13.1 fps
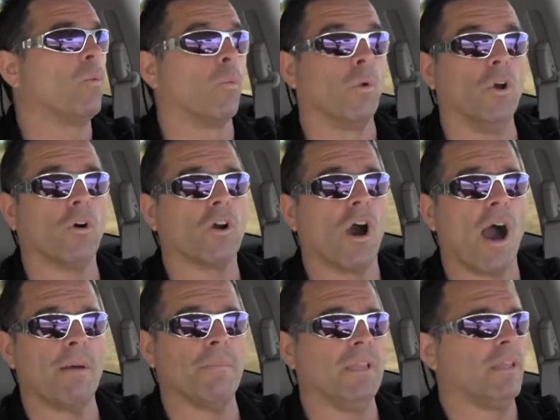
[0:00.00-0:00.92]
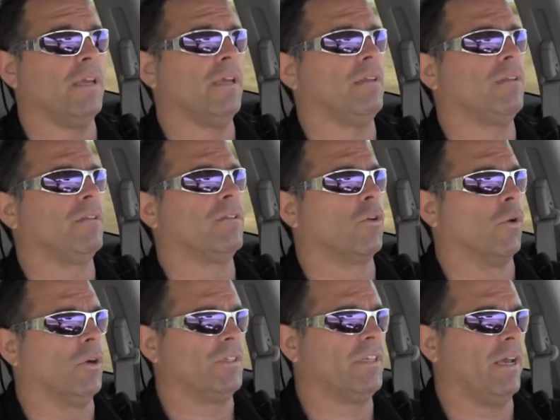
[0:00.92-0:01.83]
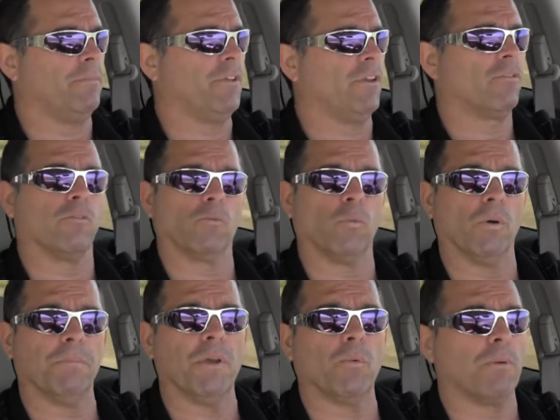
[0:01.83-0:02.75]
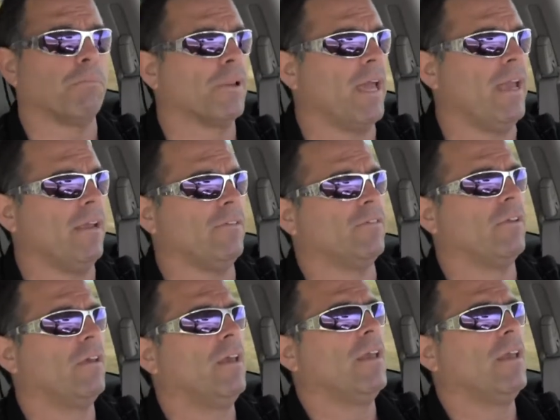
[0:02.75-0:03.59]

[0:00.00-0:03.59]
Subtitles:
Real commonly, coolant temp sensors will be replaced